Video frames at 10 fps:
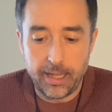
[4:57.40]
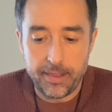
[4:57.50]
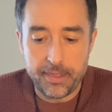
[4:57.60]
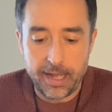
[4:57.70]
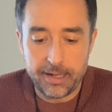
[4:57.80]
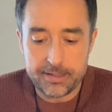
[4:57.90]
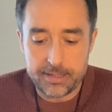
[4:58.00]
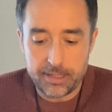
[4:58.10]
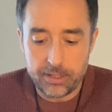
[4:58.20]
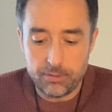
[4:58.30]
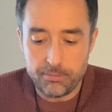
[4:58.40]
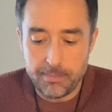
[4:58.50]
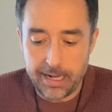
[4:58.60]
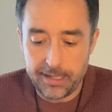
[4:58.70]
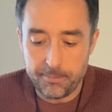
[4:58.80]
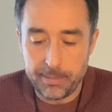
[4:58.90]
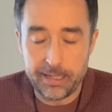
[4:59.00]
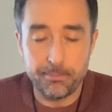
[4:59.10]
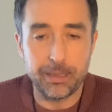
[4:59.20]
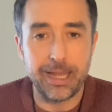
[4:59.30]
that you might
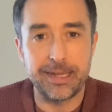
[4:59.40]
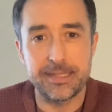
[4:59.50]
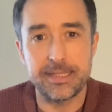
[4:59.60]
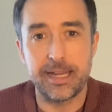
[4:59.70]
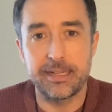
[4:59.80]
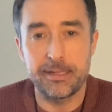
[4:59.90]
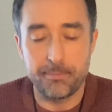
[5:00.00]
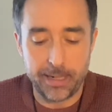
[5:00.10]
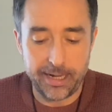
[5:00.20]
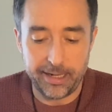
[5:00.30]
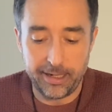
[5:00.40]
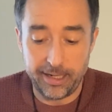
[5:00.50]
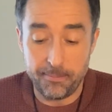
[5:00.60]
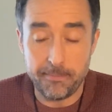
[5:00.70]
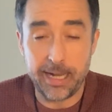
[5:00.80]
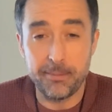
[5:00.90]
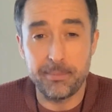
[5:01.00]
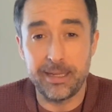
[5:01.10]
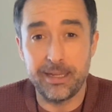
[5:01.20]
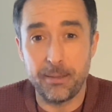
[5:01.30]
be blindsided by, and it might
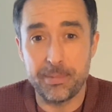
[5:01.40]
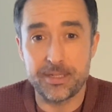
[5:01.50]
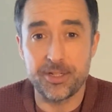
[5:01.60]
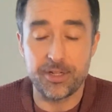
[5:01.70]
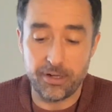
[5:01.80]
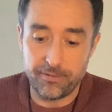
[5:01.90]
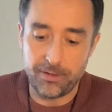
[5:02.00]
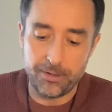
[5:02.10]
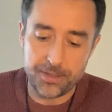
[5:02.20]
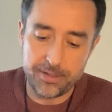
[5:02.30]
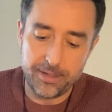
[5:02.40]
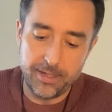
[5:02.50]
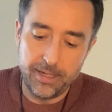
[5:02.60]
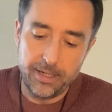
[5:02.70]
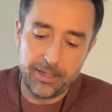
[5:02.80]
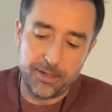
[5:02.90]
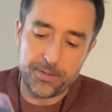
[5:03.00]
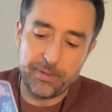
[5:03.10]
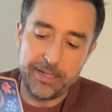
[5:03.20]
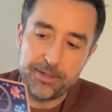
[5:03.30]
be a position of lust,
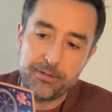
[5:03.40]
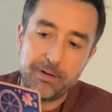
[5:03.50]
because we do